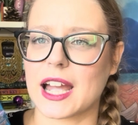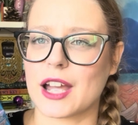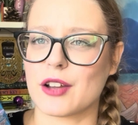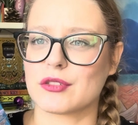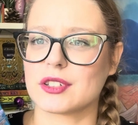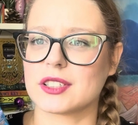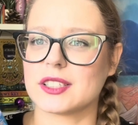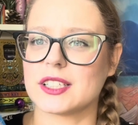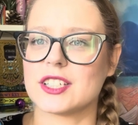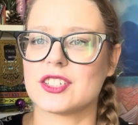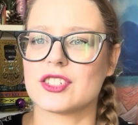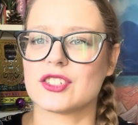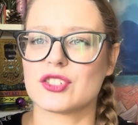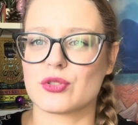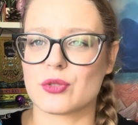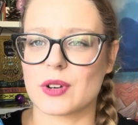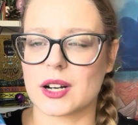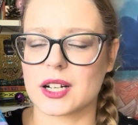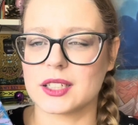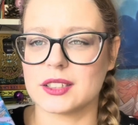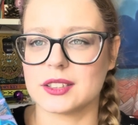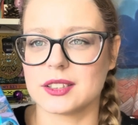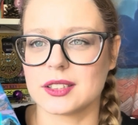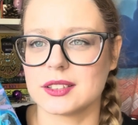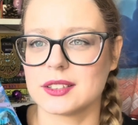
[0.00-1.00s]
really
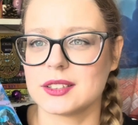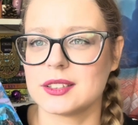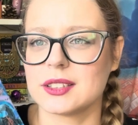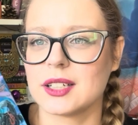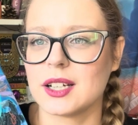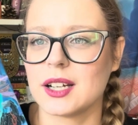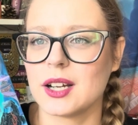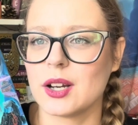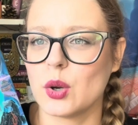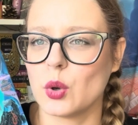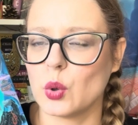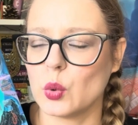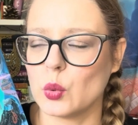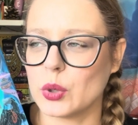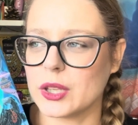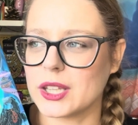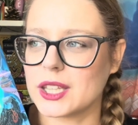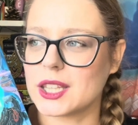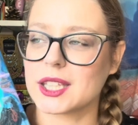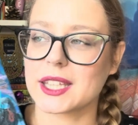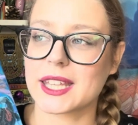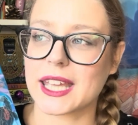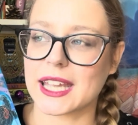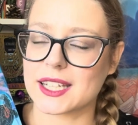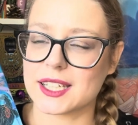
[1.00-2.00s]
struggled
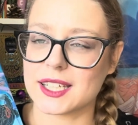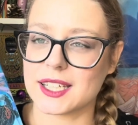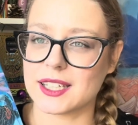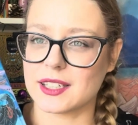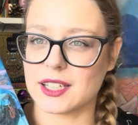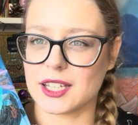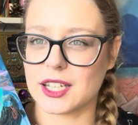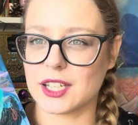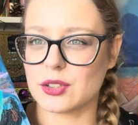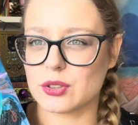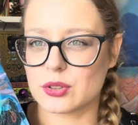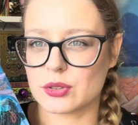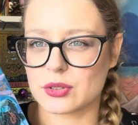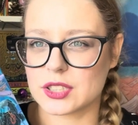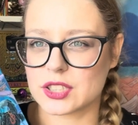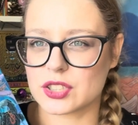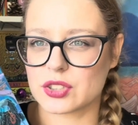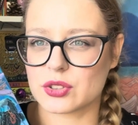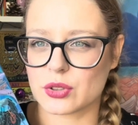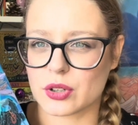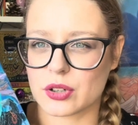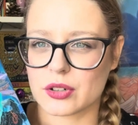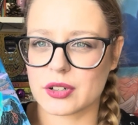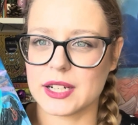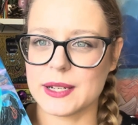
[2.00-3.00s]
with getting into the
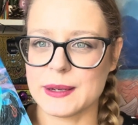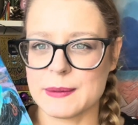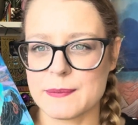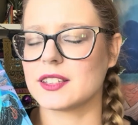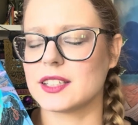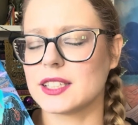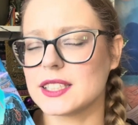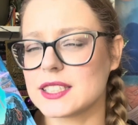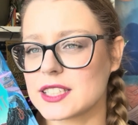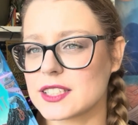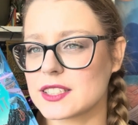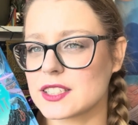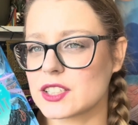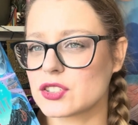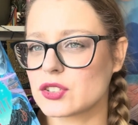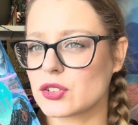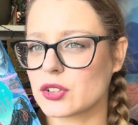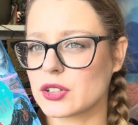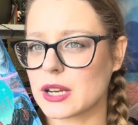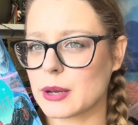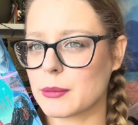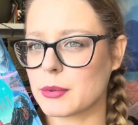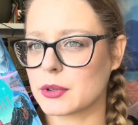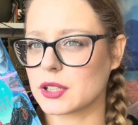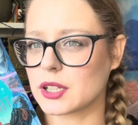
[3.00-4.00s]
story. This is a story
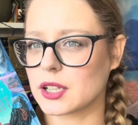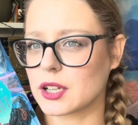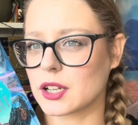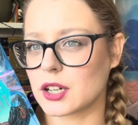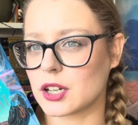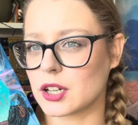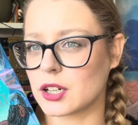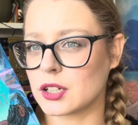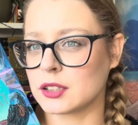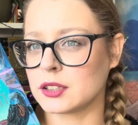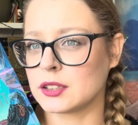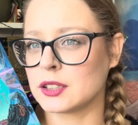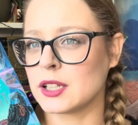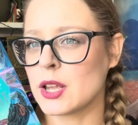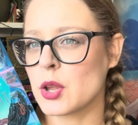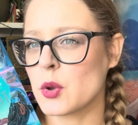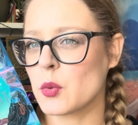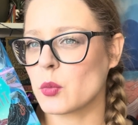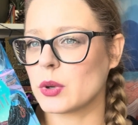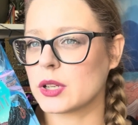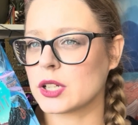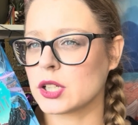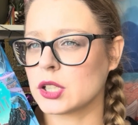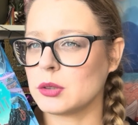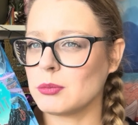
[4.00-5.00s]
about a girl.
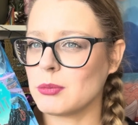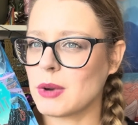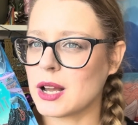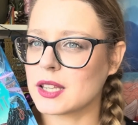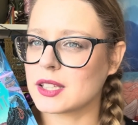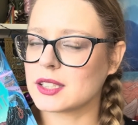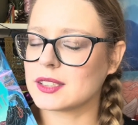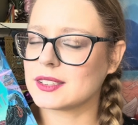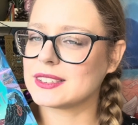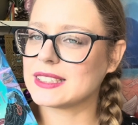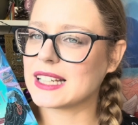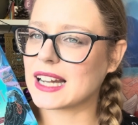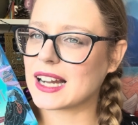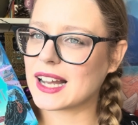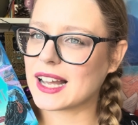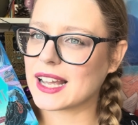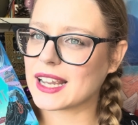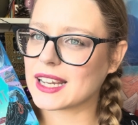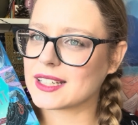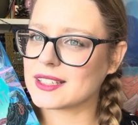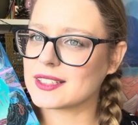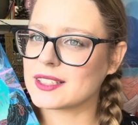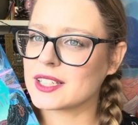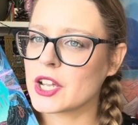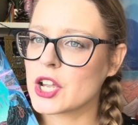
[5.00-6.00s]
When her mother
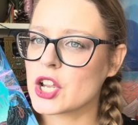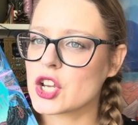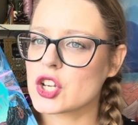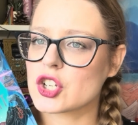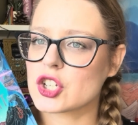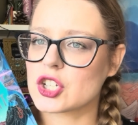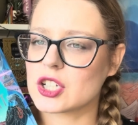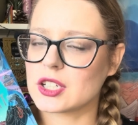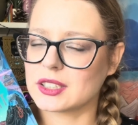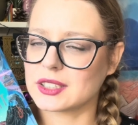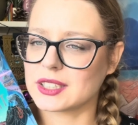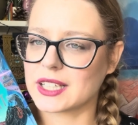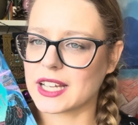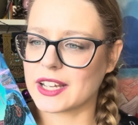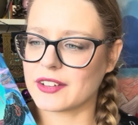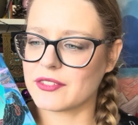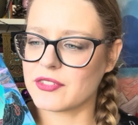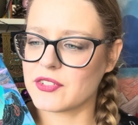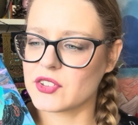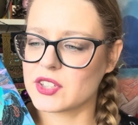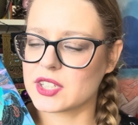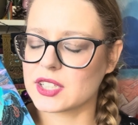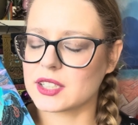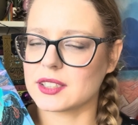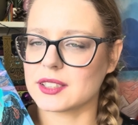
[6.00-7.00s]
died, she
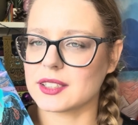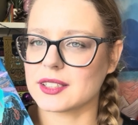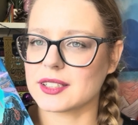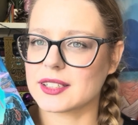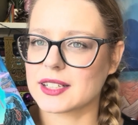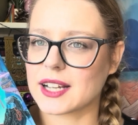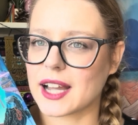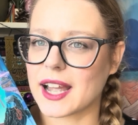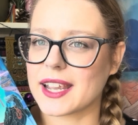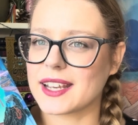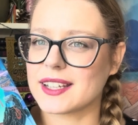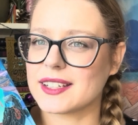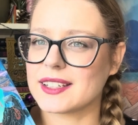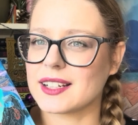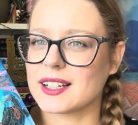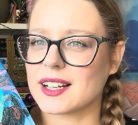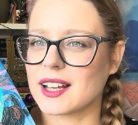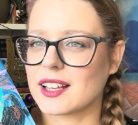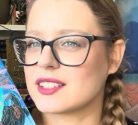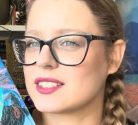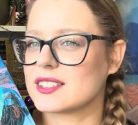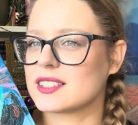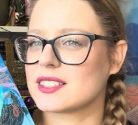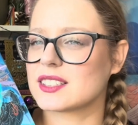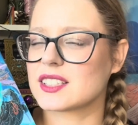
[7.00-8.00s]
left kinda a
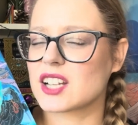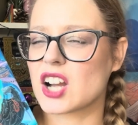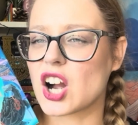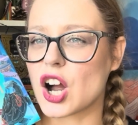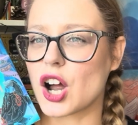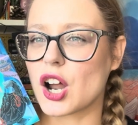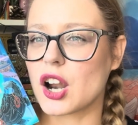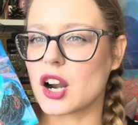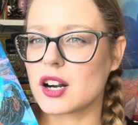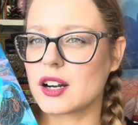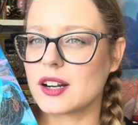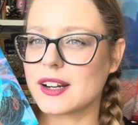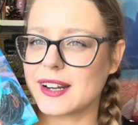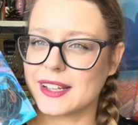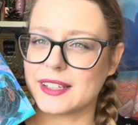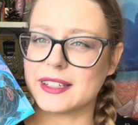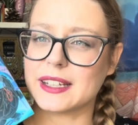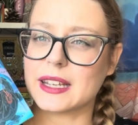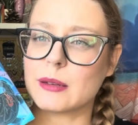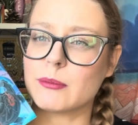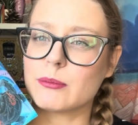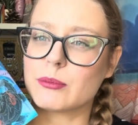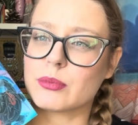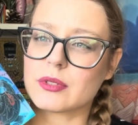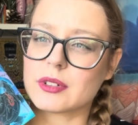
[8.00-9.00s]
scar, an
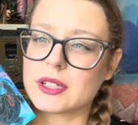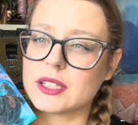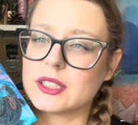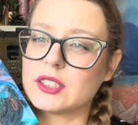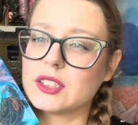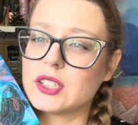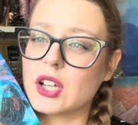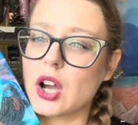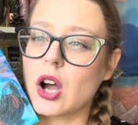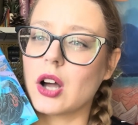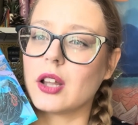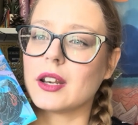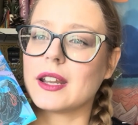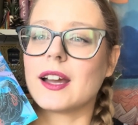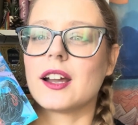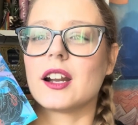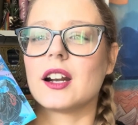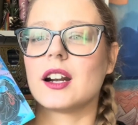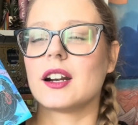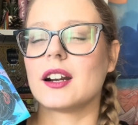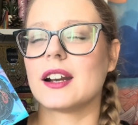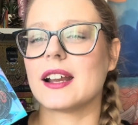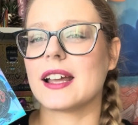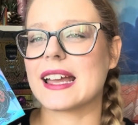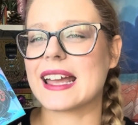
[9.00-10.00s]
imprint on
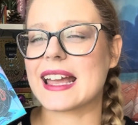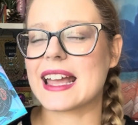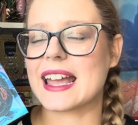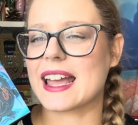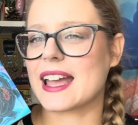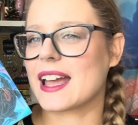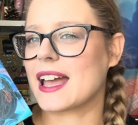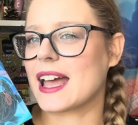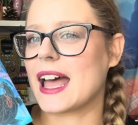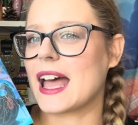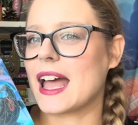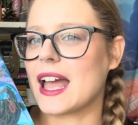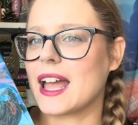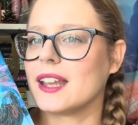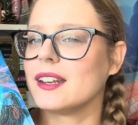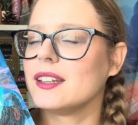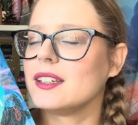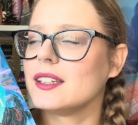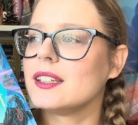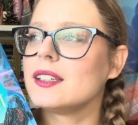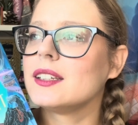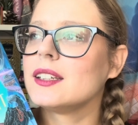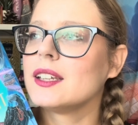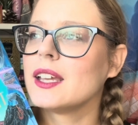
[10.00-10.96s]
her hand